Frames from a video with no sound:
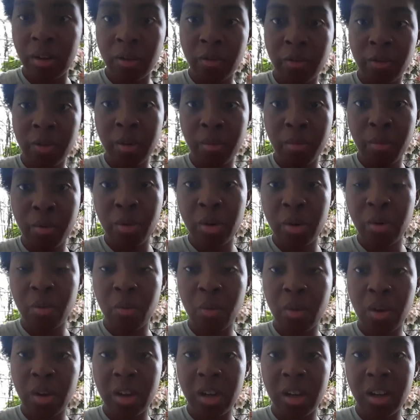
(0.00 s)
from point
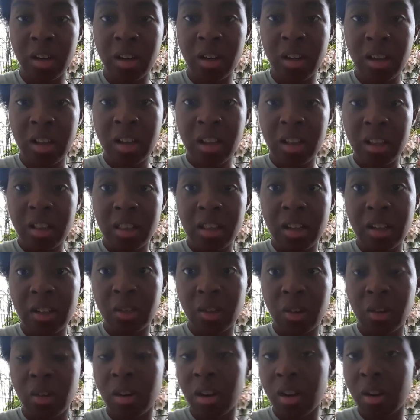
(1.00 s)
one, things
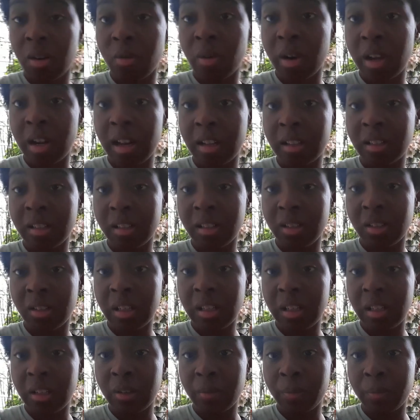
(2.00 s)
are not quite as they
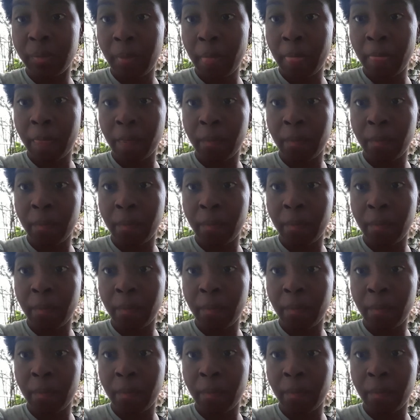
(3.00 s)
seem.